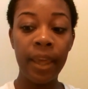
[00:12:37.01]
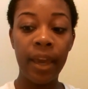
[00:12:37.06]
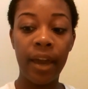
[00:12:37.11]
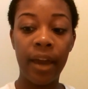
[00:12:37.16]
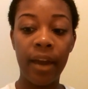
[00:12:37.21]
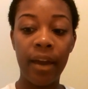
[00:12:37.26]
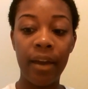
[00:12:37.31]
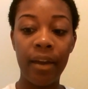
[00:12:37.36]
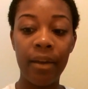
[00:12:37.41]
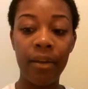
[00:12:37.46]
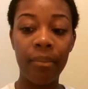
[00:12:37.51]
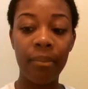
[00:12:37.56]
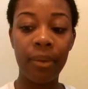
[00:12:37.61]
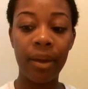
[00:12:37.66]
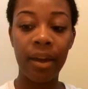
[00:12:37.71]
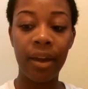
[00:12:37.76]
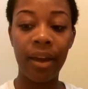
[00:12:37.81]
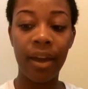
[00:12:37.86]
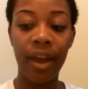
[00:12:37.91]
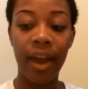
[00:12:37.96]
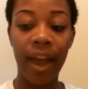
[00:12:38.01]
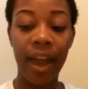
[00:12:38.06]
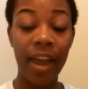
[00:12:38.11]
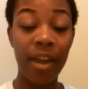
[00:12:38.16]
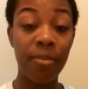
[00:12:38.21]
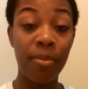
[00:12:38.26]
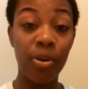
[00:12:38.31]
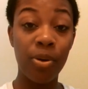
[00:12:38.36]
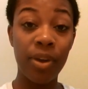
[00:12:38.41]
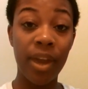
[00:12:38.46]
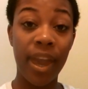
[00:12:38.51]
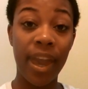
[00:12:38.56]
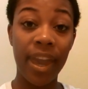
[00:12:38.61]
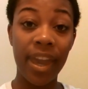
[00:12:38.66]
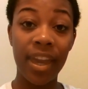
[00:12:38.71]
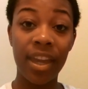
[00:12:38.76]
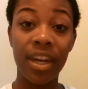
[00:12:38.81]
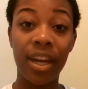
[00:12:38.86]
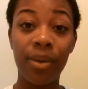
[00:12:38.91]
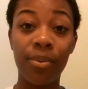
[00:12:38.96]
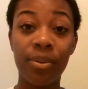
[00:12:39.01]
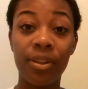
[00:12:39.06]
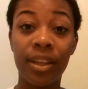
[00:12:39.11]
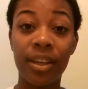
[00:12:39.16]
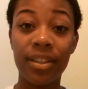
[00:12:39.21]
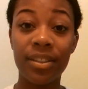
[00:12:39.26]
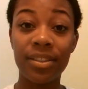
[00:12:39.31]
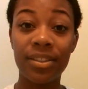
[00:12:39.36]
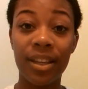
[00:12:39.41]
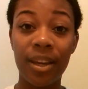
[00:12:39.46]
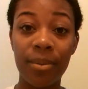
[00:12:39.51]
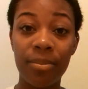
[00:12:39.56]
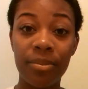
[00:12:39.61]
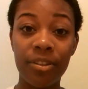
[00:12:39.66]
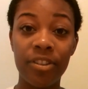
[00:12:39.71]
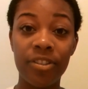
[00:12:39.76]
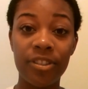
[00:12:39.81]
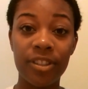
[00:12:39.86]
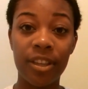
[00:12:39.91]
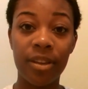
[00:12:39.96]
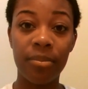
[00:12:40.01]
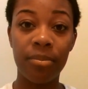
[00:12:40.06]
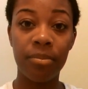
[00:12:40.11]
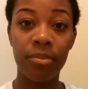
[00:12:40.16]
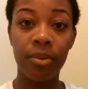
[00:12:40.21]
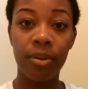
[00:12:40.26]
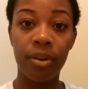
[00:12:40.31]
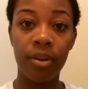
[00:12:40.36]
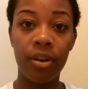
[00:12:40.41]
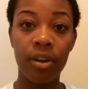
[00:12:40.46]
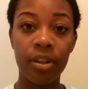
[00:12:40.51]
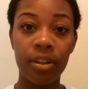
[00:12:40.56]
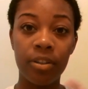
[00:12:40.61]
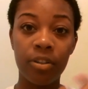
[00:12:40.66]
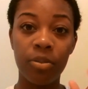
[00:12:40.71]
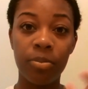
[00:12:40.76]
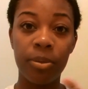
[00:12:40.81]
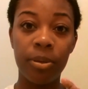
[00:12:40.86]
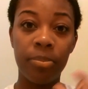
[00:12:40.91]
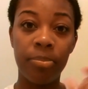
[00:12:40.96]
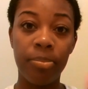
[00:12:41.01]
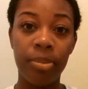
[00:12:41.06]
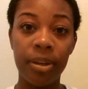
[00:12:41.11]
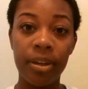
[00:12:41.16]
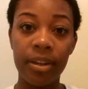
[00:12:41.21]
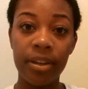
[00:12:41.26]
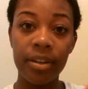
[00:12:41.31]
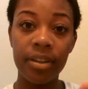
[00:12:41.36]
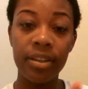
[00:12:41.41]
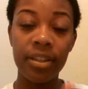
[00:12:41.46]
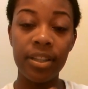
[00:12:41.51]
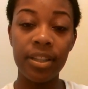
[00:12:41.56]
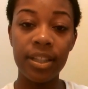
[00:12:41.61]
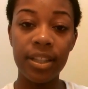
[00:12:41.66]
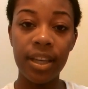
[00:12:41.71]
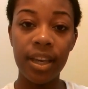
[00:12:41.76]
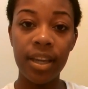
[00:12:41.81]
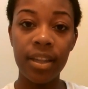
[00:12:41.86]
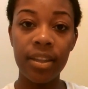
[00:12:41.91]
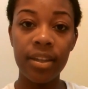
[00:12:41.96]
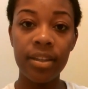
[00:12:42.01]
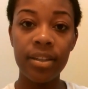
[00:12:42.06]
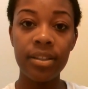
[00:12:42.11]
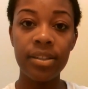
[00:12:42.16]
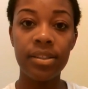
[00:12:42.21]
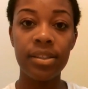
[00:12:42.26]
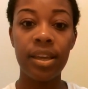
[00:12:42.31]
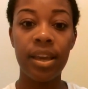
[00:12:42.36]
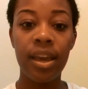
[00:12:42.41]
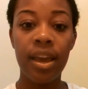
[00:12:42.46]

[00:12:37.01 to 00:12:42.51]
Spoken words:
I am okay, and I will accept if some are a little bit bigger than the others,